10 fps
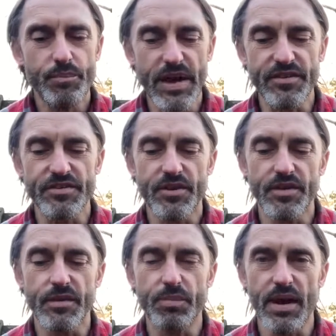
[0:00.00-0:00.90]
based
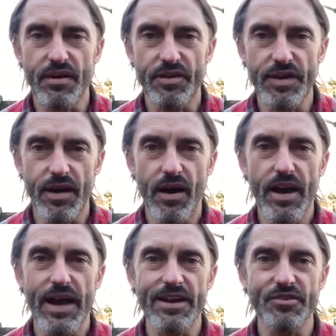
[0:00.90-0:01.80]
on the beloved
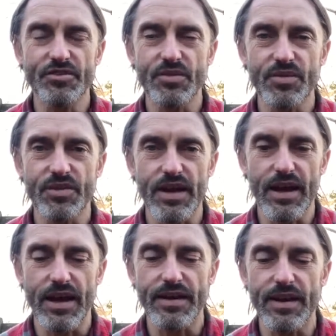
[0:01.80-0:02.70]
archangels
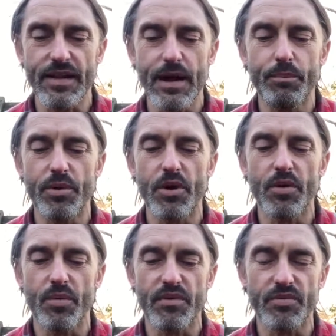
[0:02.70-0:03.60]
okay now that
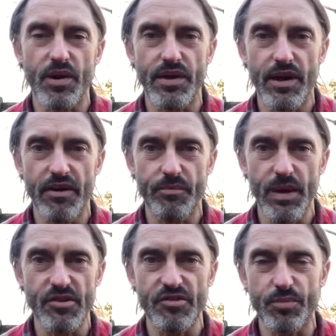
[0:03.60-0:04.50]
book was one that i've
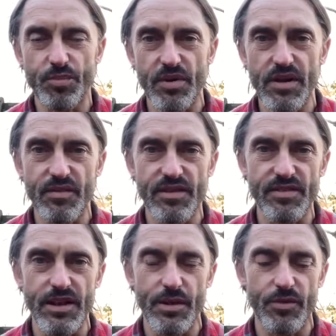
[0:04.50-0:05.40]
mentioned
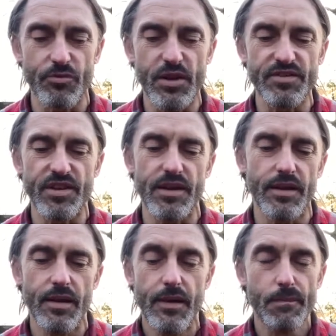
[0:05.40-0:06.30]
previously it was written
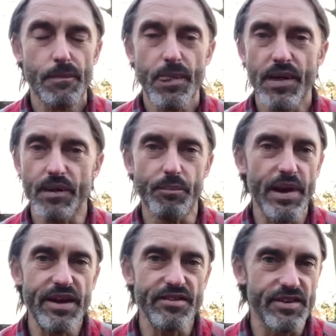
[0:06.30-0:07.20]

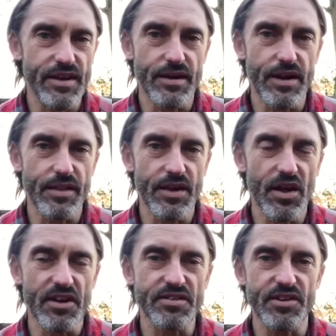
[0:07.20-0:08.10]
amazingly in the
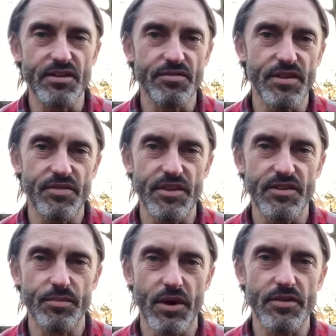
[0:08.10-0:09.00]

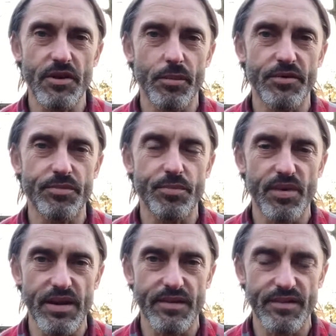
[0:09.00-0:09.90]
1950s by thomas
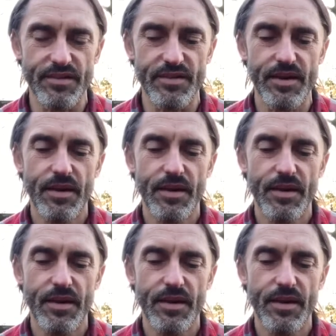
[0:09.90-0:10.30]
prince